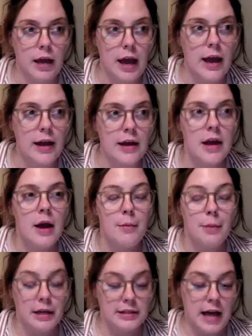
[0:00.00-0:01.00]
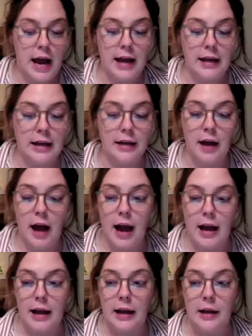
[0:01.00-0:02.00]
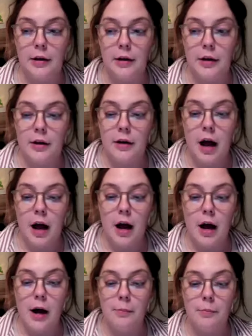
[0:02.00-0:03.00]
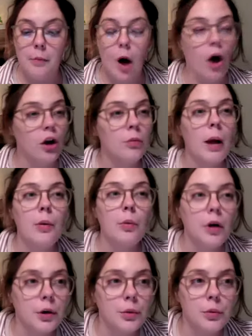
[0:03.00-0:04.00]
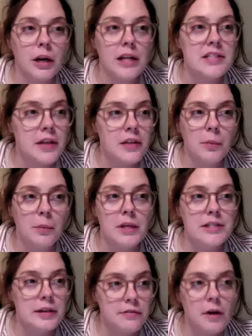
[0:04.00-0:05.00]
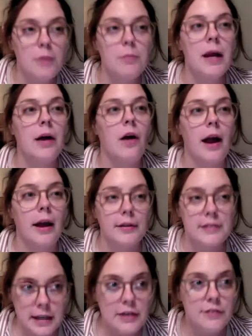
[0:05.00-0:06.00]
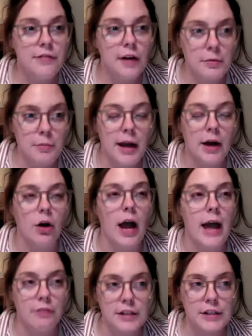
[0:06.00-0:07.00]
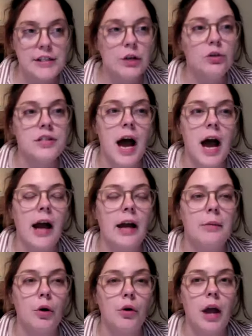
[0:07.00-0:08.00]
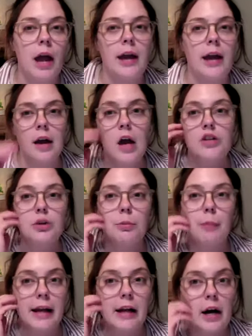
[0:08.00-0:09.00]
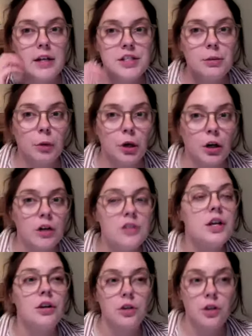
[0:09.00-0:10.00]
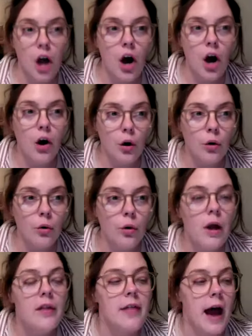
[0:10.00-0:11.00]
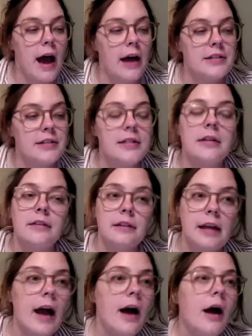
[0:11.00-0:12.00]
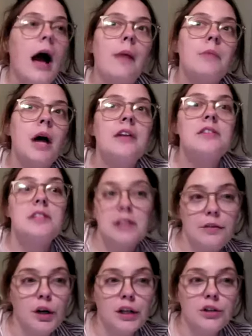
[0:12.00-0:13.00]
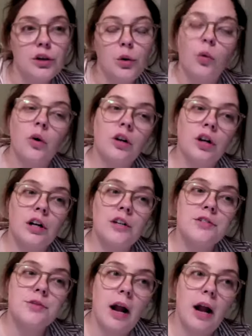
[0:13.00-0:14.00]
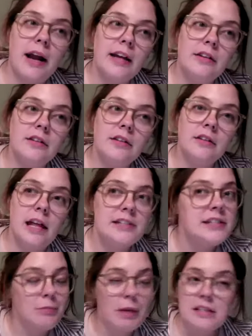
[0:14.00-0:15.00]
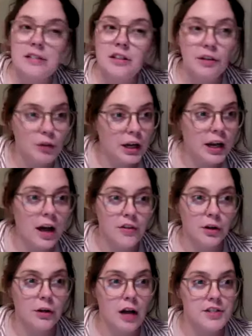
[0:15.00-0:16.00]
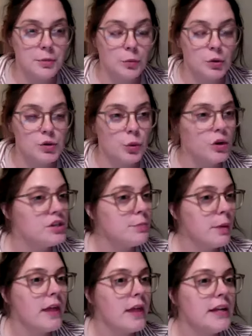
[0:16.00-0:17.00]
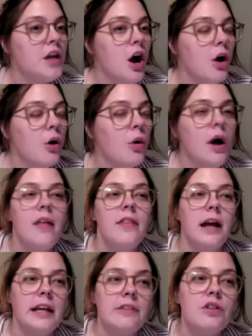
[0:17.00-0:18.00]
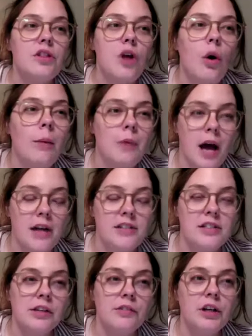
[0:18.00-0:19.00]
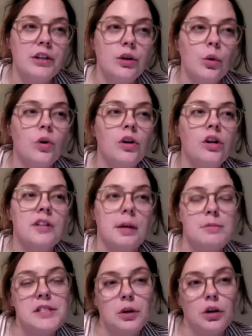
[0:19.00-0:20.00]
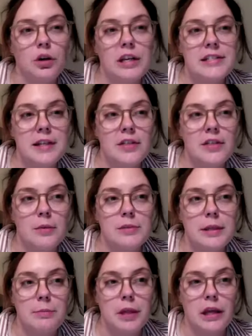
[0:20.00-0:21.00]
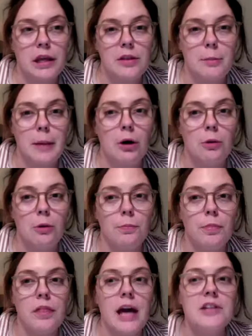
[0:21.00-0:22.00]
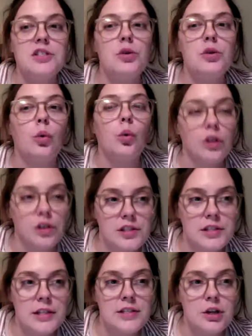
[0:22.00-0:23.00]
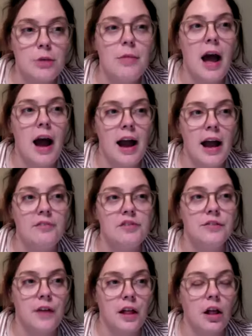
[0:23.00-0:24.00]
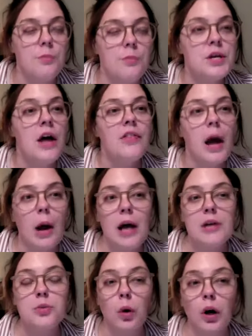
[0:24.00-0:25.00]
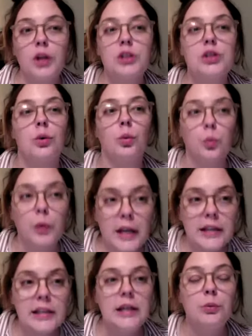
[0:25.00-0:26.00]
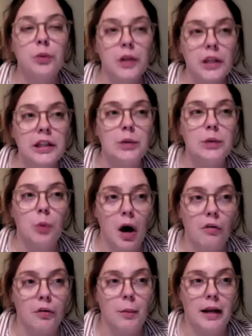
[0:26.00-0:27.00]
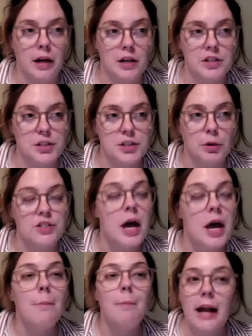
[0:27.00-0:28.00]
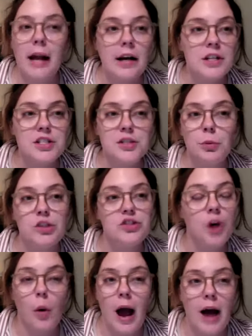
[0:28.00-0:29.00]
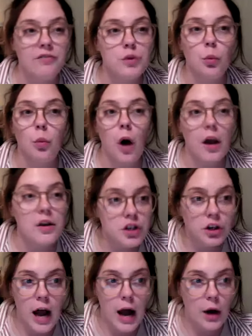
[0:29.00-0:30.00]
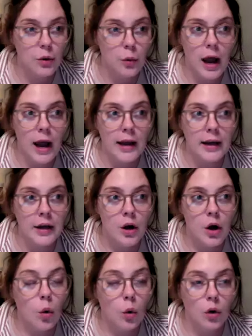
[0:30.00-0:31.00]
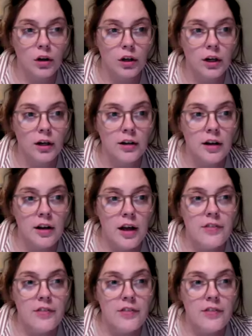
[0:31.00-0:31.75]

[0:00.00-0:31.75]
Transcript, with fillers: Okay. Because I, I, um, honor my word. When I say that I'm going to send fun mail, I send fun mail every single time. Okay. So my customers know that, yeah, I'm not delivering their orders, right? They see me delivering other customers' orders, but they know that even though I'm not delivering their orders, I'm still going to send them something in the mail. That is an order system that I have developed that has worked really, really well for my customers. My customers don't have to wonder, how do I order?